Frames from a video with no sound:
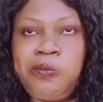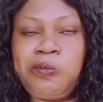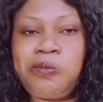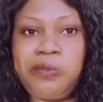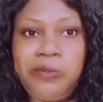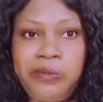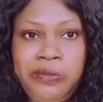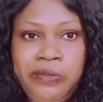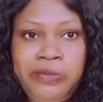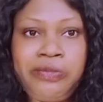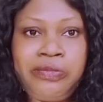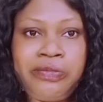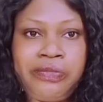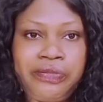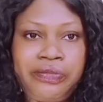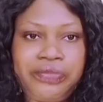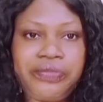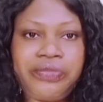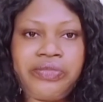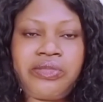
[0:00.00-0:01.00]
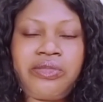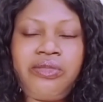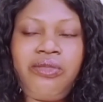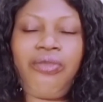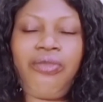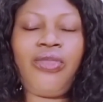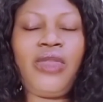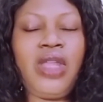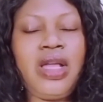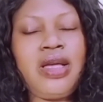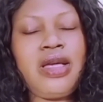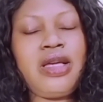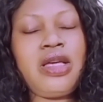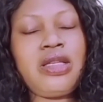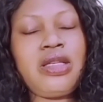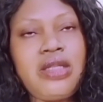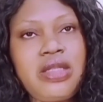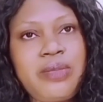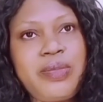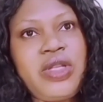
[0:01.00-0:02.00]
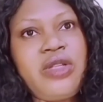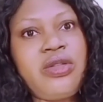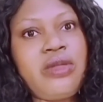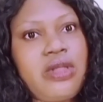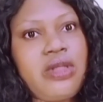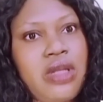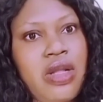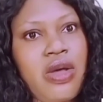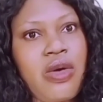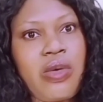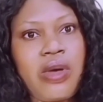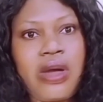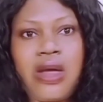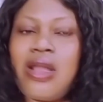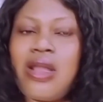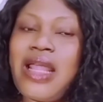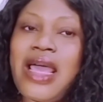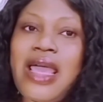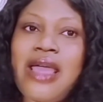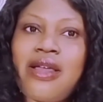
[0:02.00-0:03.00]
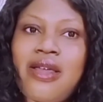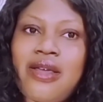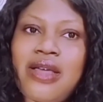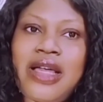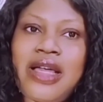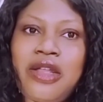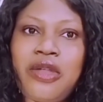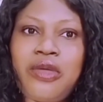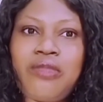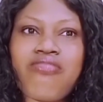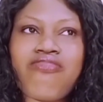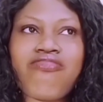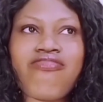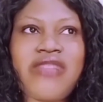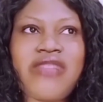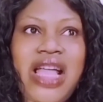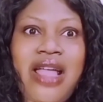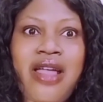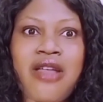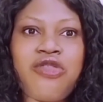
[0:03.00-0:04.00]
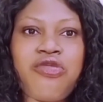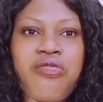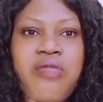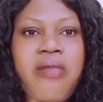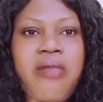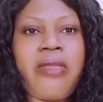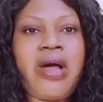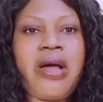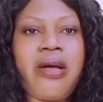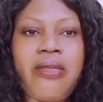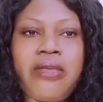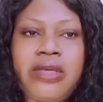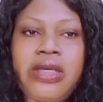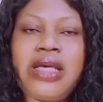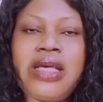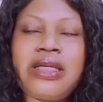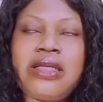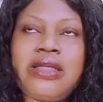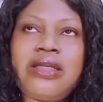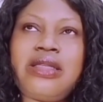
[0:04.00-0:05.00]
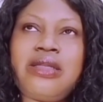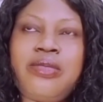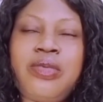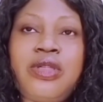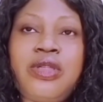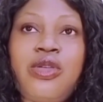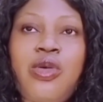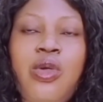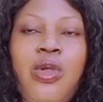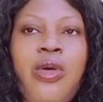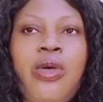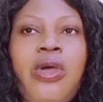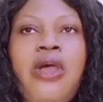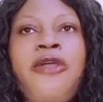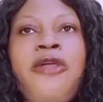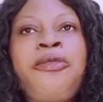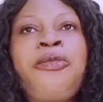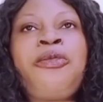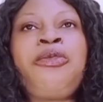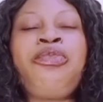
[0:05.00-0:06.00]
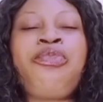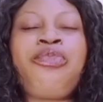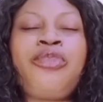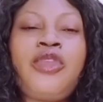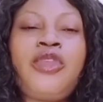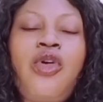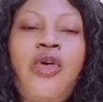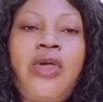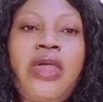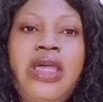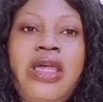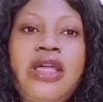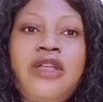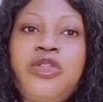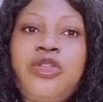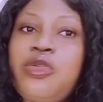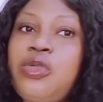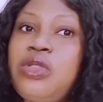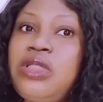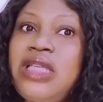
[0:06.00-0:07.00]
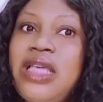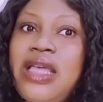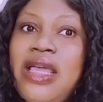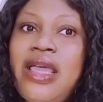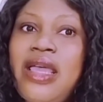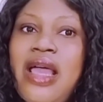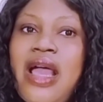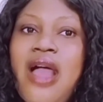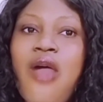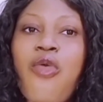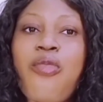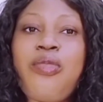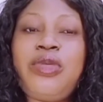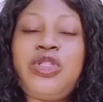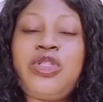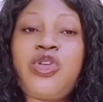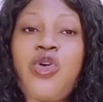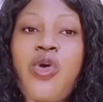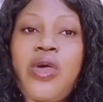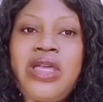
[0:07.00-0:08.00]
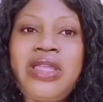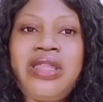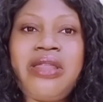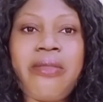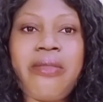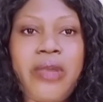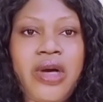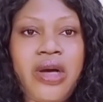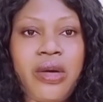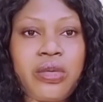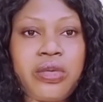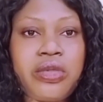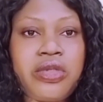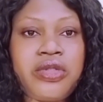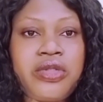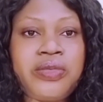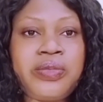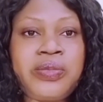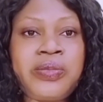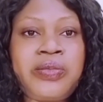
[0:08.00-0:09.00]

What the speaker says: It's been long, like I can't remember. Yes, it's been so long. Okay, today I will be talking about